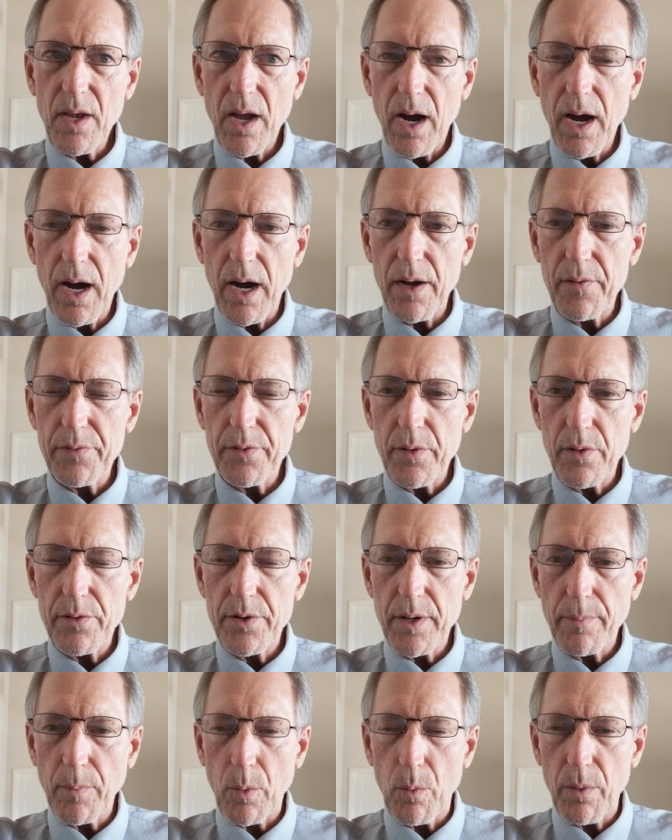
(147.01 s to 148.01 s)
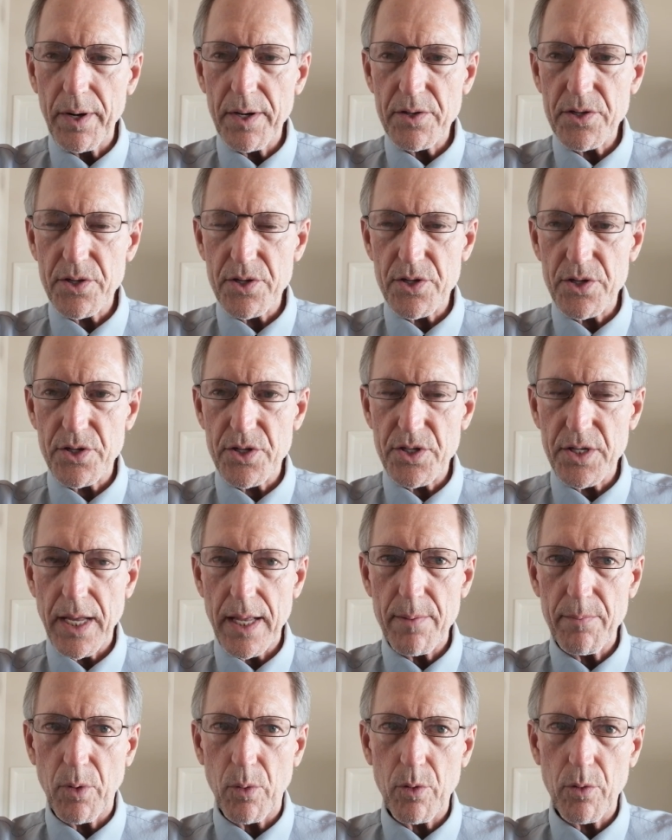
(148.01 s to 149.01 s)
Number one is the
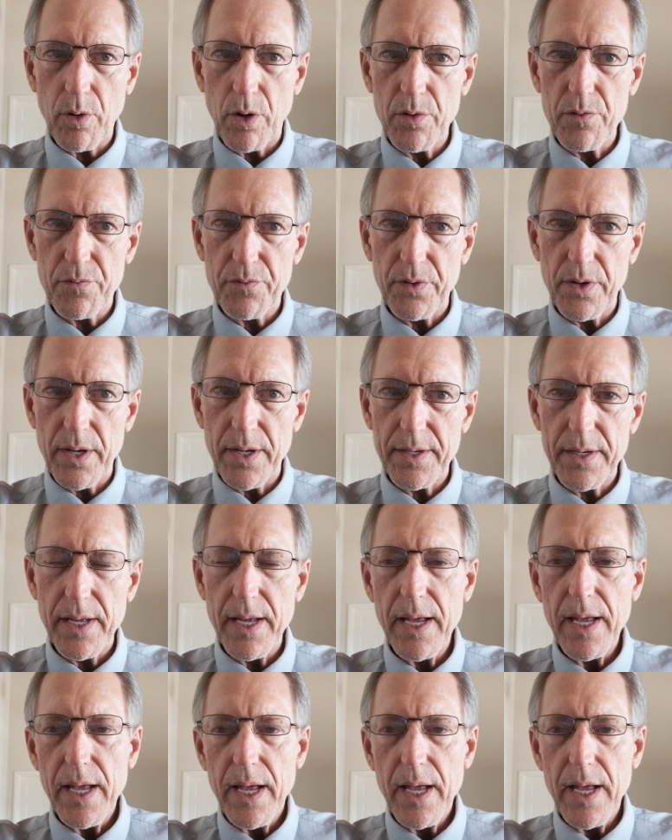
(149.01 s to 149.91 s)
Sustainable Growth Fund.